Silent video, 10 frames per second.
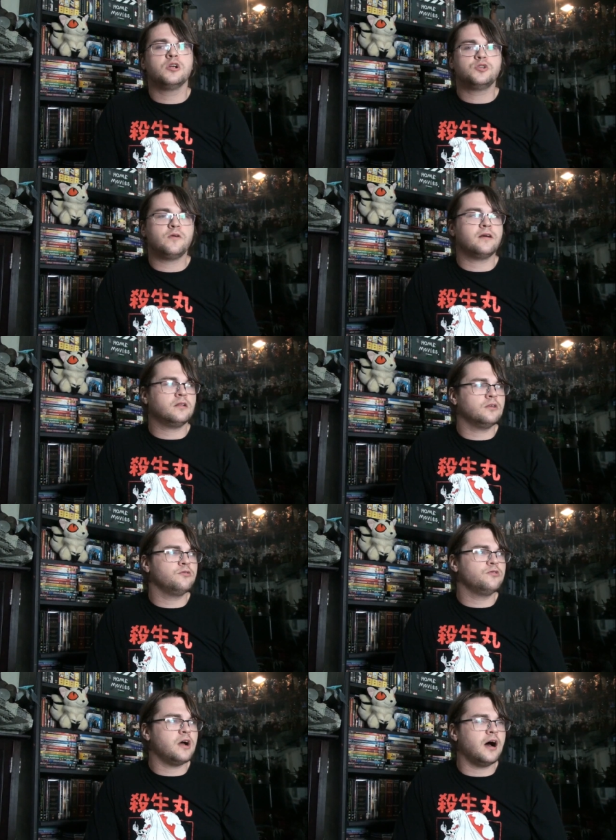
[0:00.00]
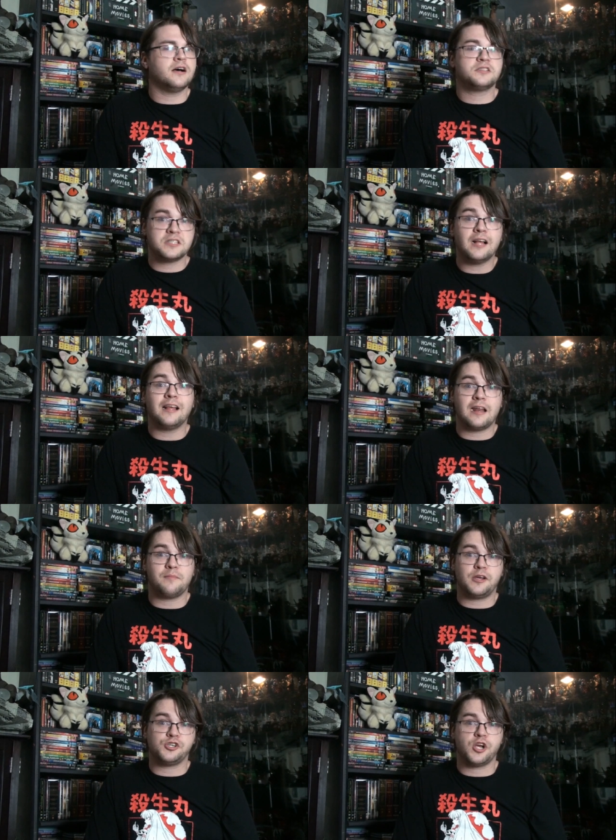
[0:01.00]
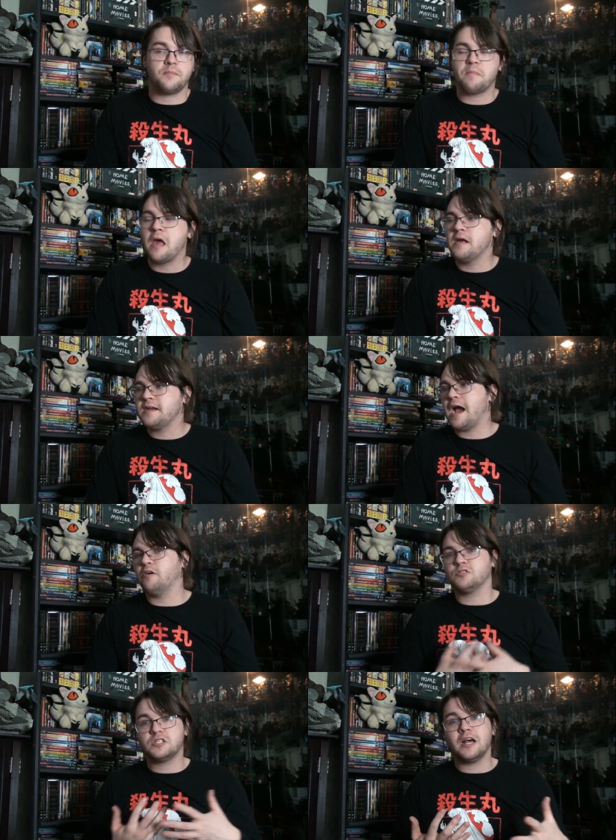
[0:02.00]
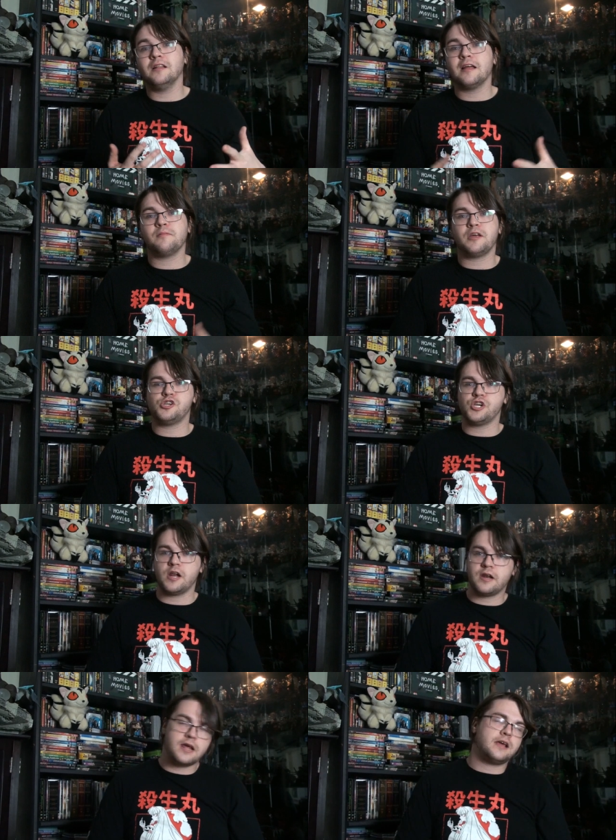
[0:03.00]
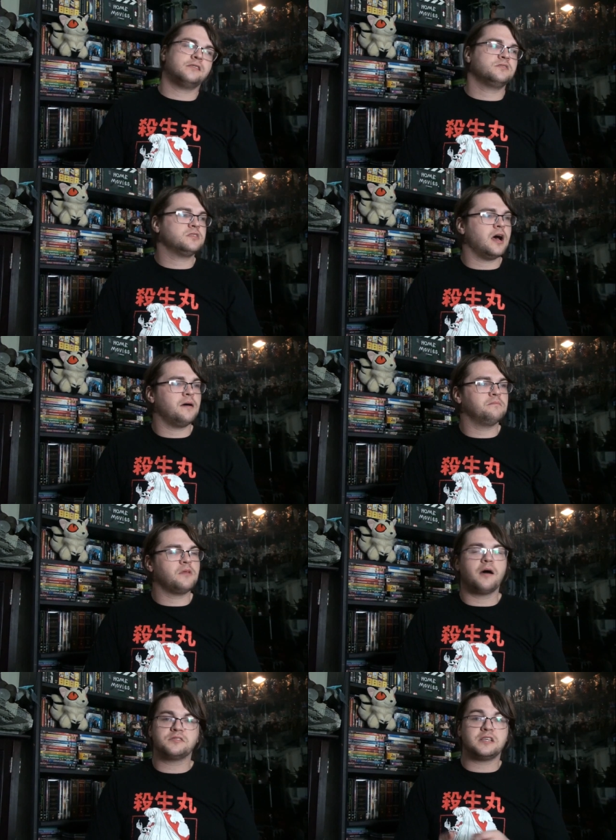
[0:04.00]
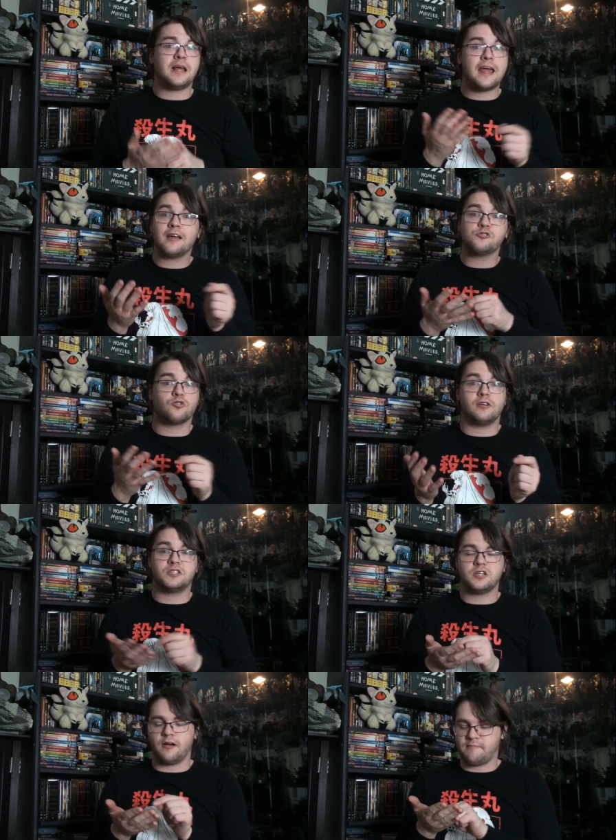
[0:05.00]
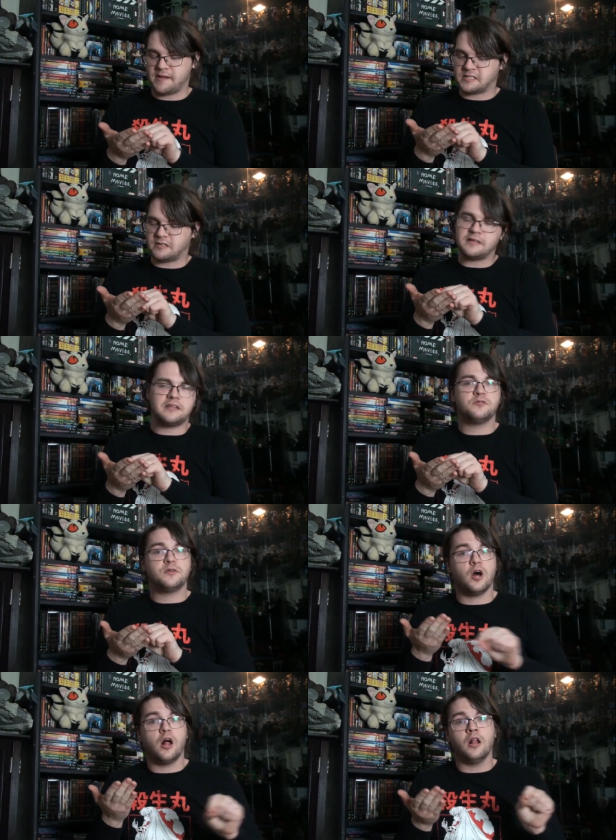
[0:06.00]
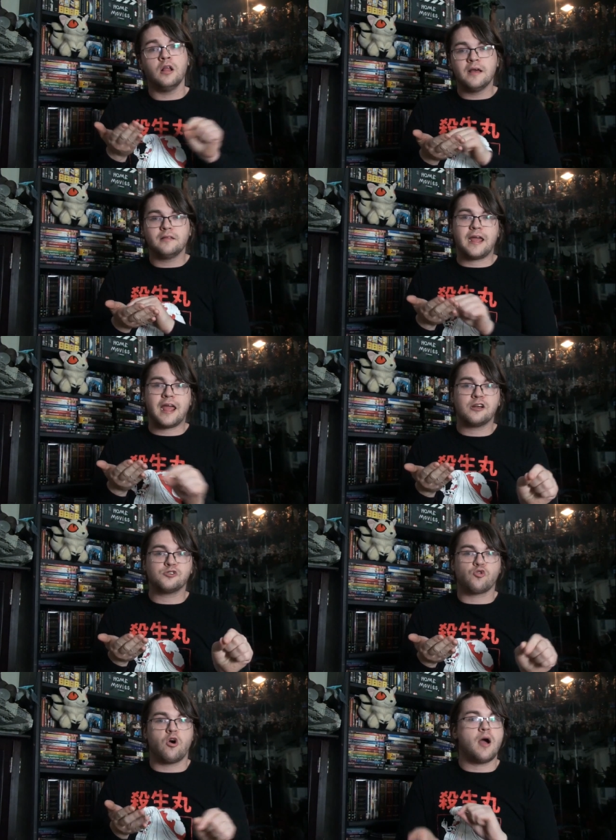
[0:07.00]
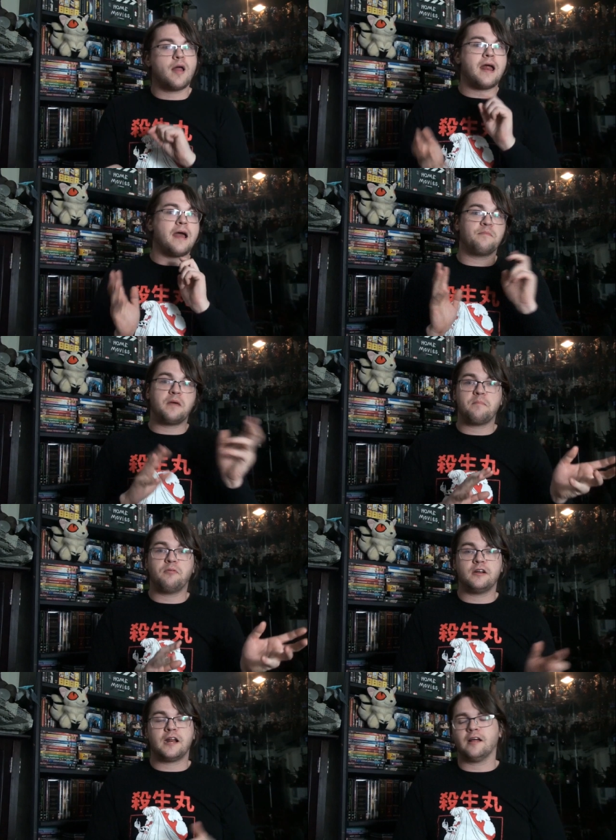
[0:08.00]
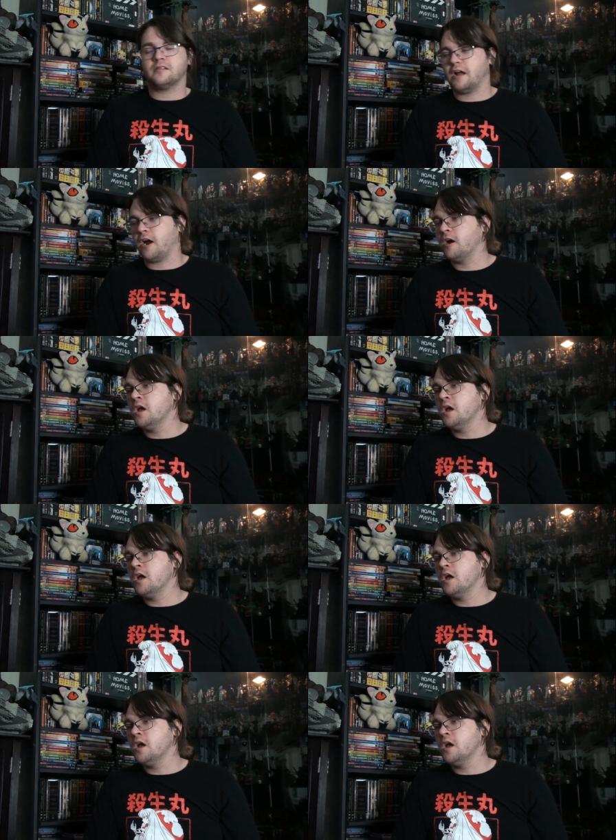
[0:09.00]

to include uh, cel animation. Now, cel animation is um, obviously the hand drawn stuff. Basically, they do it all, they hand draw it, and they put it out there.